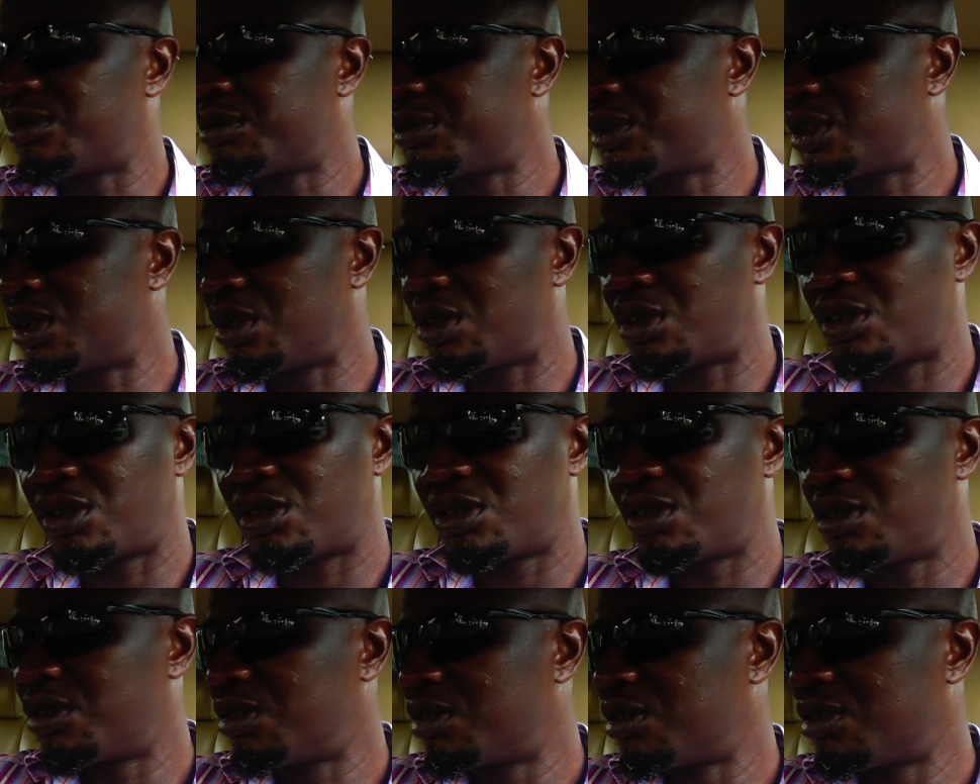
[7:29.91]

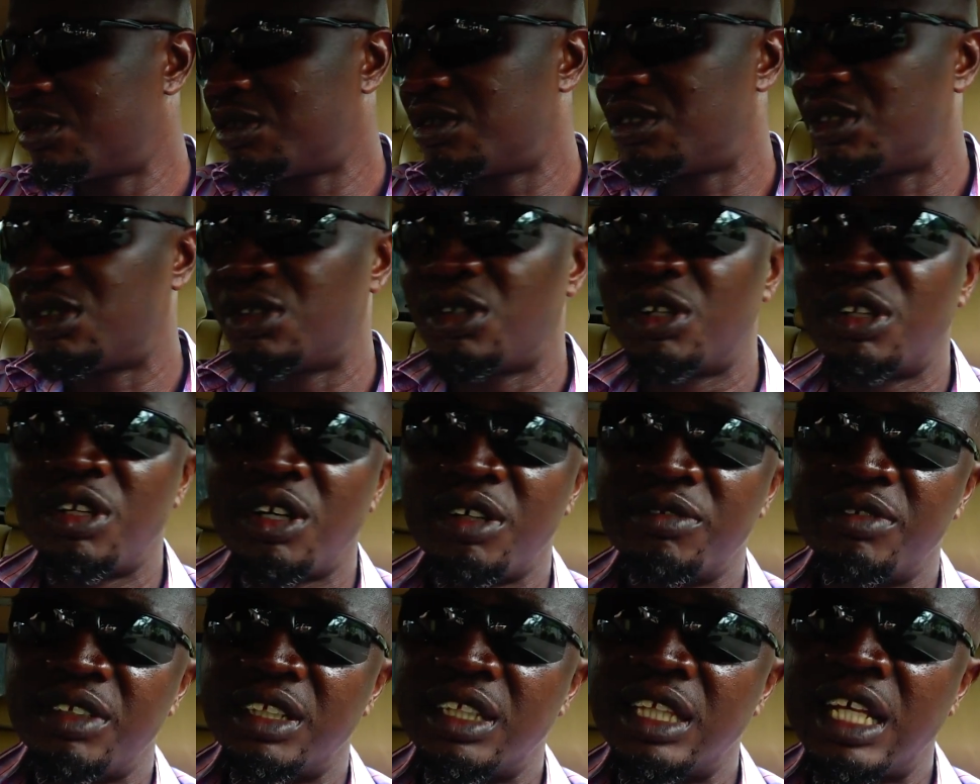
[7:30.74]
So the whole
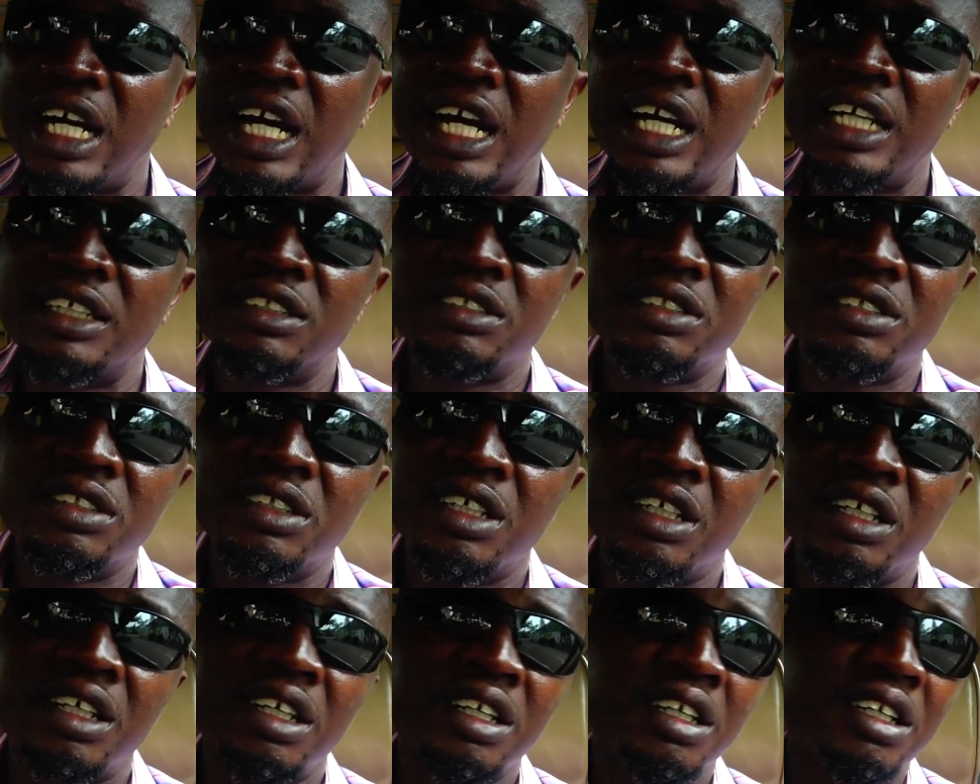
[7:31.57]
of the night,
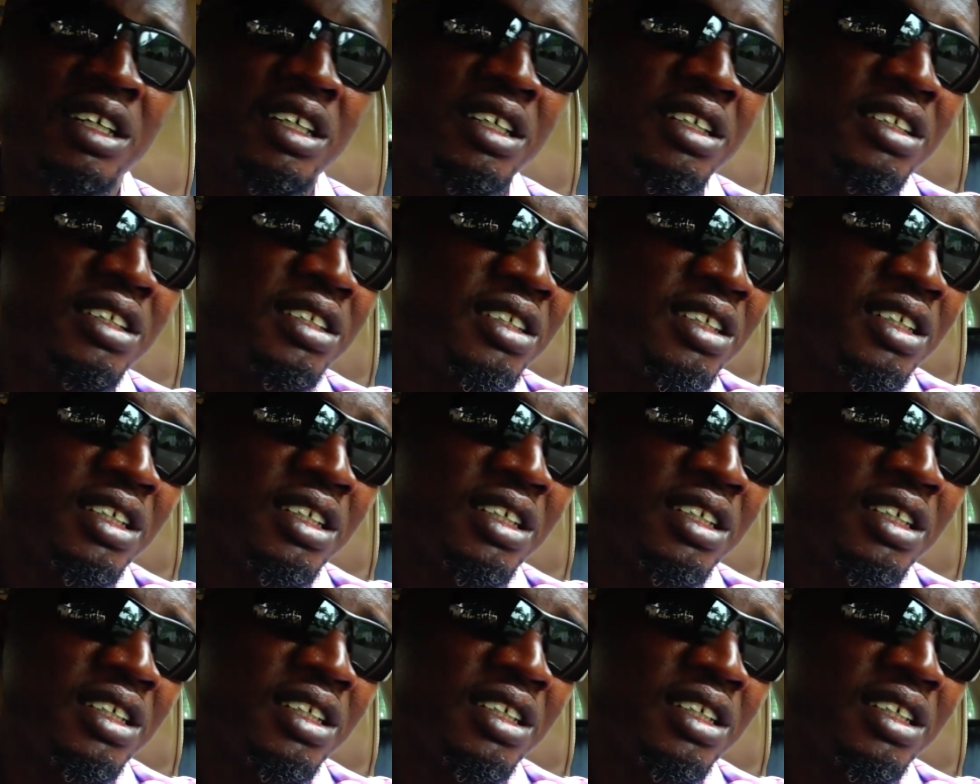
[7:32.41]
the